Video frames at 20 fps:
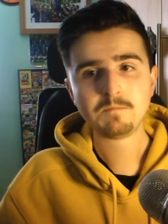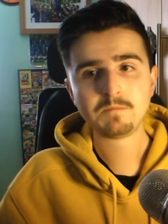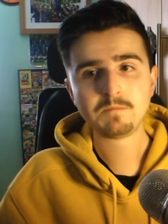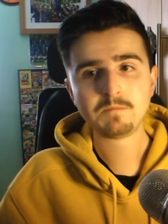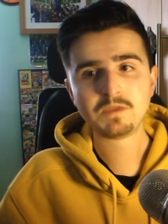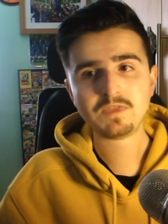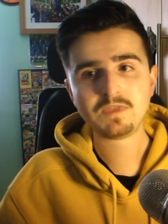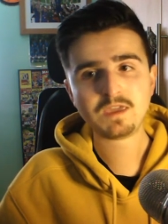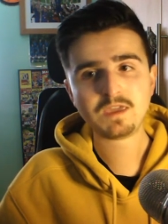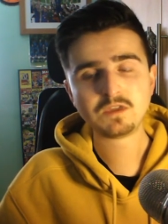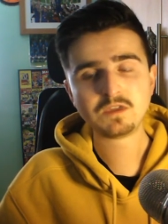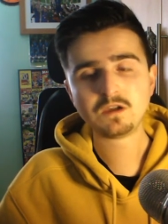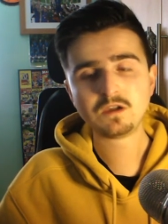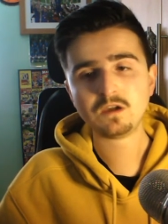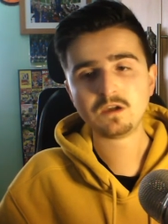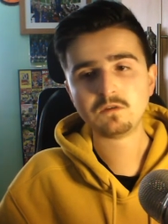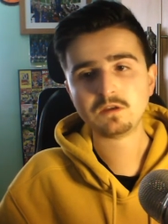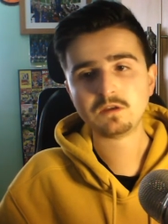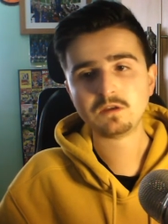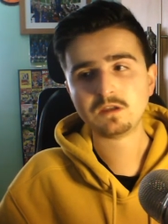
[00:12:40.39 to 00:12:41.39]
But there you
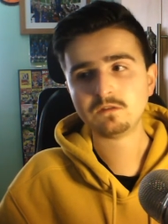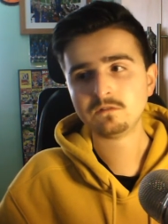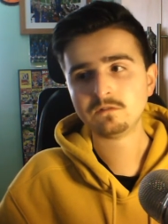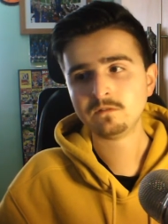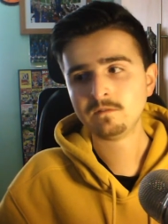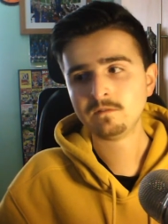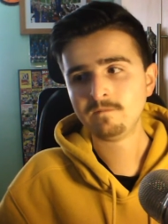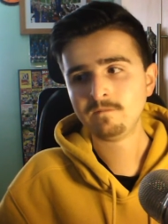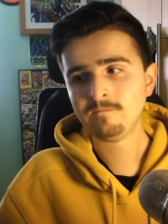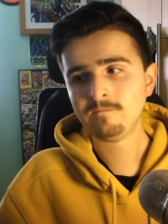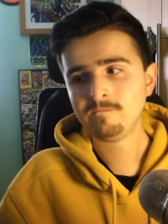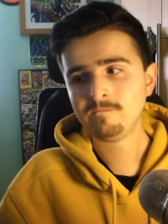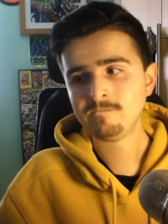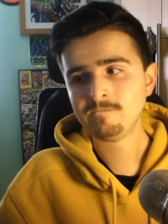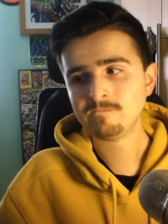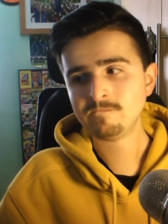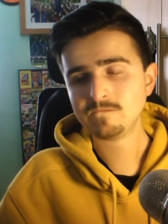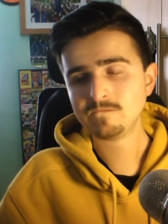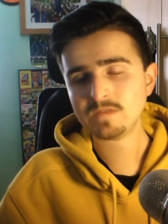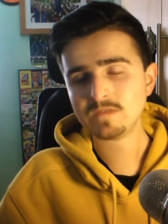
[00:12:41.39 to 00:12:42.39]
go, you know?
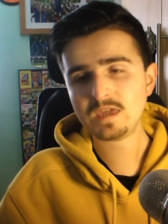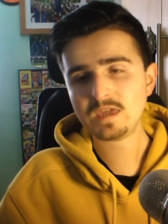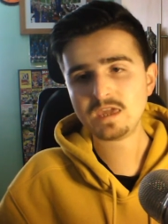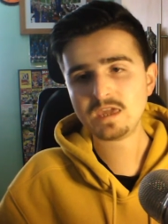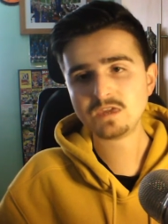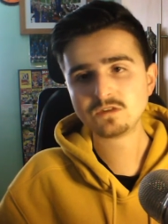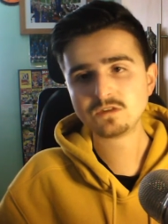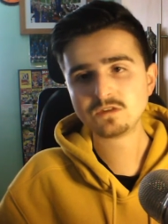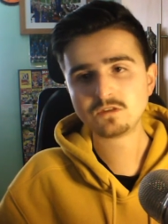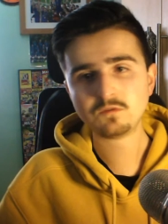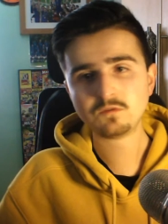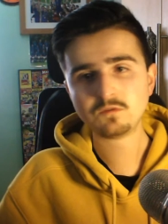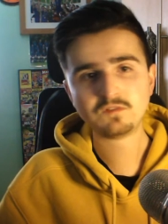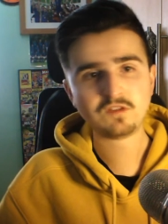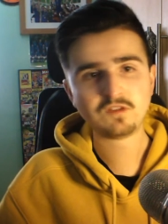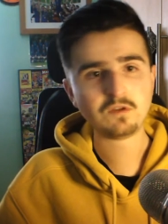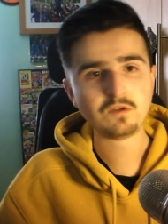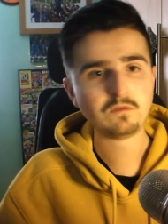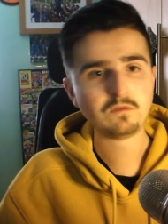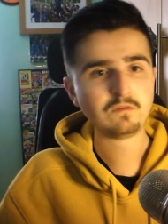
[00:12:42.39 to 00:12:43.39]
Each to his
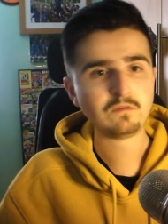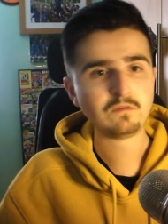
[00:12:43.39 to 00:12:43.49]
own.